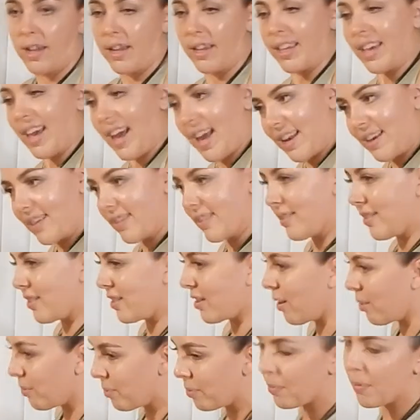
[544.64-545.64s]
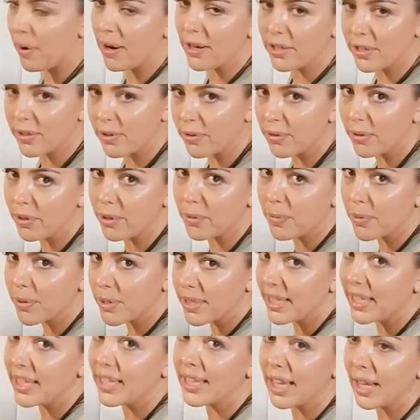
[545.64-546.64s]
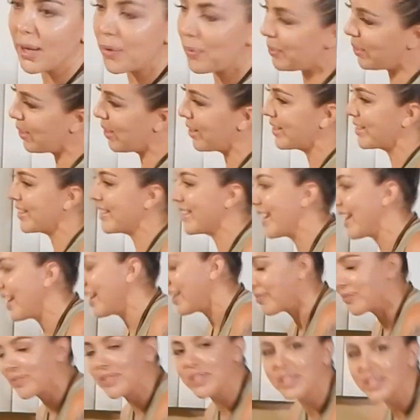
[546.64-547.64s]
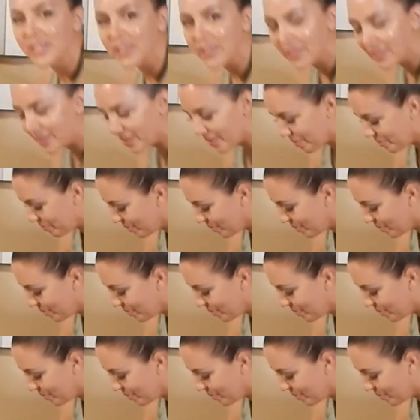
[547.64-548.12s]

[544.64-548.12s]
Again, don't rush through your routine like we are today. I'm just showing you the